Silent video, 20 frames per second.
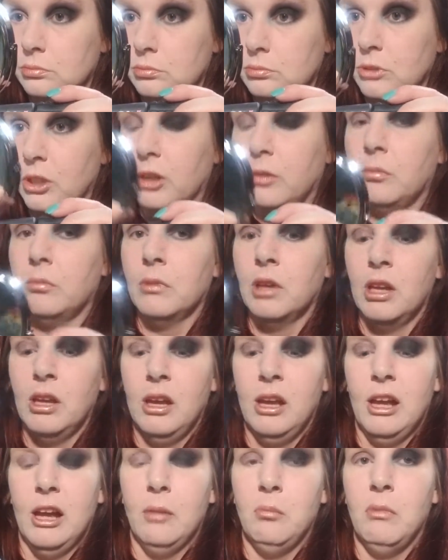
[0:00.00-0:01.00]
yeah,
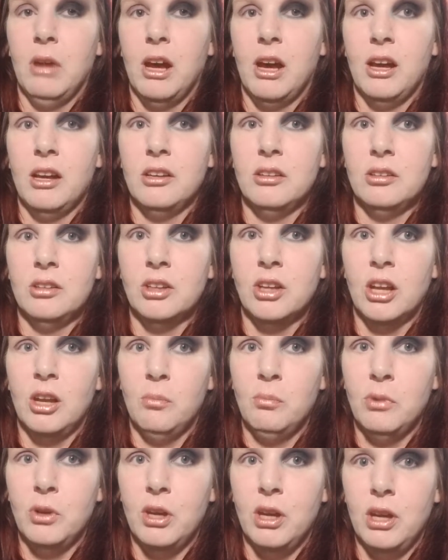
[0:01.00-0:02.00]
I'm not going
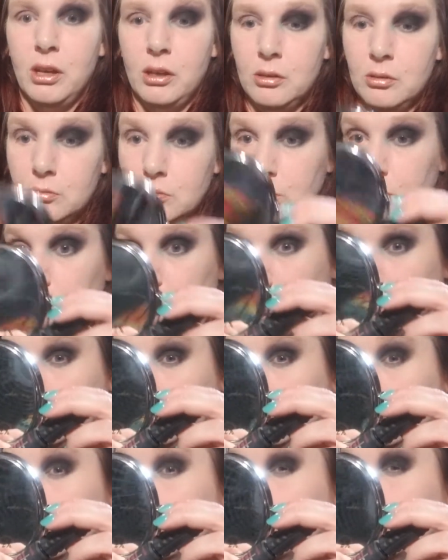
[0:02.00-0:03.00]
to put
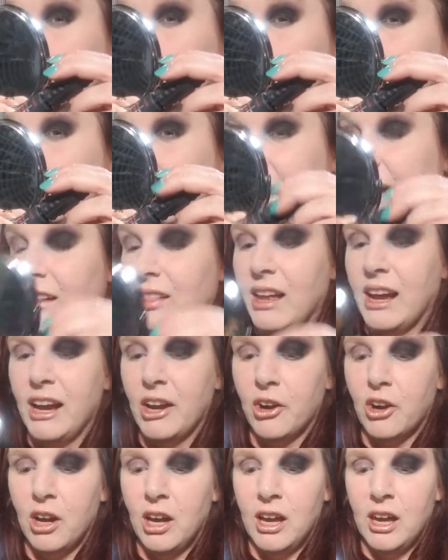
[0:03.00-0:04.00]

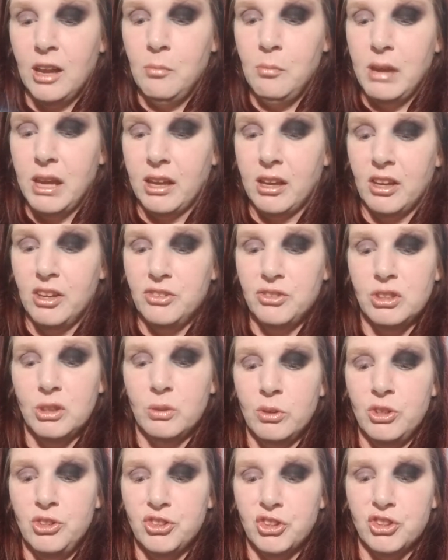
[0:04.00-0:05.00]
eyeliner on because it
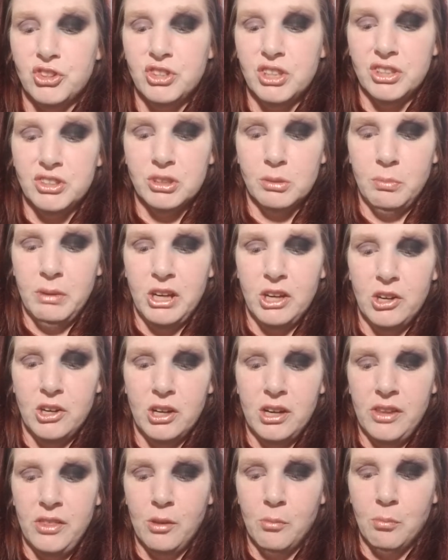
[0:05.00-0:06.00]
just disappear
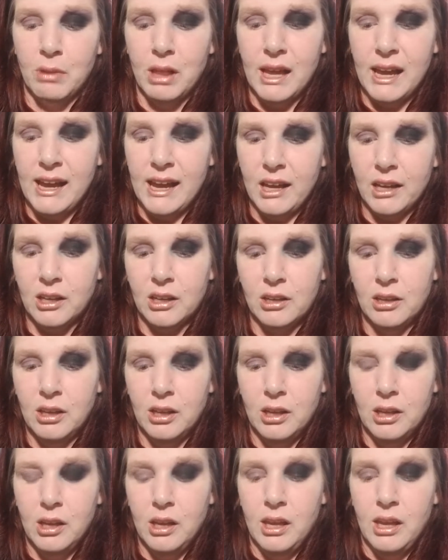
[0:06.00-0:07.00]
in the black,
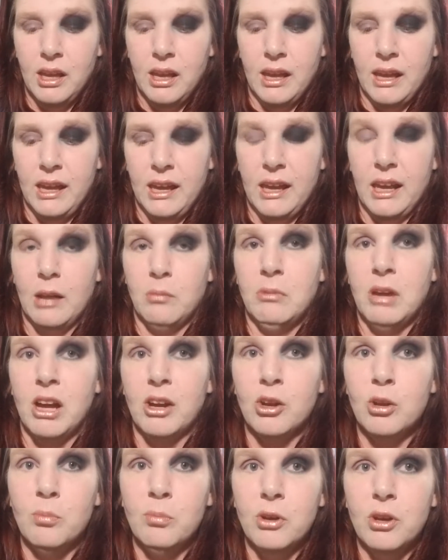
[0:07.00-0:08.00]
and I'm not
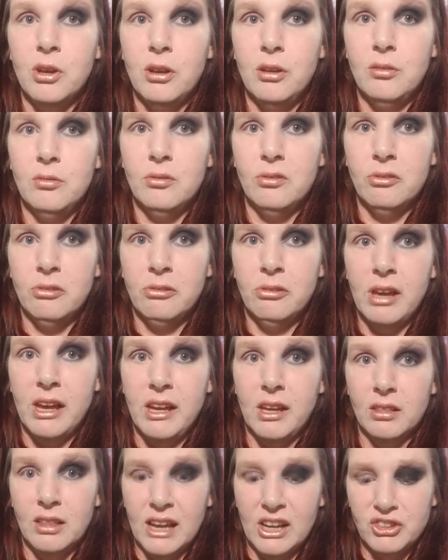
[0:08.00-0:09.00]
going to put
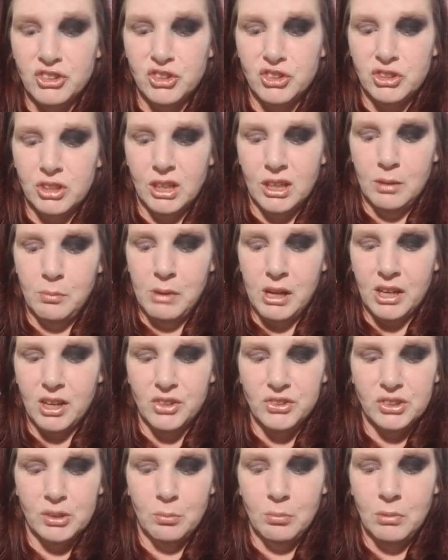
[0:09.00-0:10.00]
fake lashes on
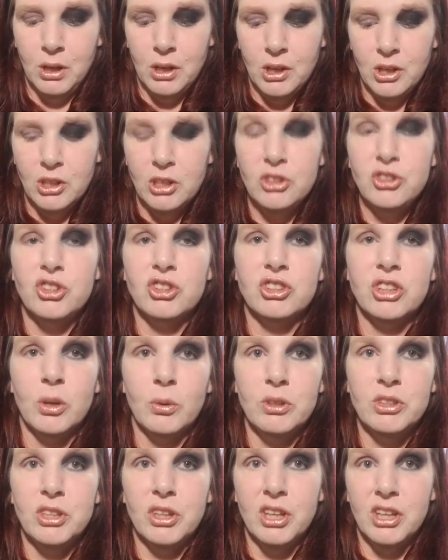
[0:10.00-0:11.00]
because I'm just
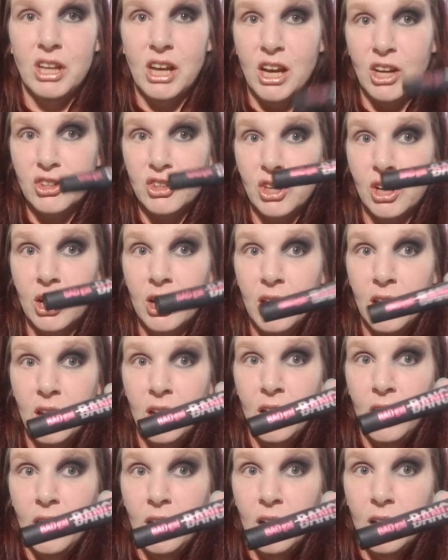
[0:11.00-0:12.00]
going to the doctor.
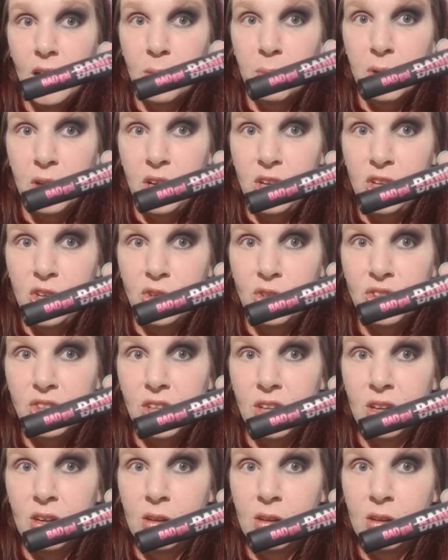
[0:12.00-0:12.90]
I'm going to use the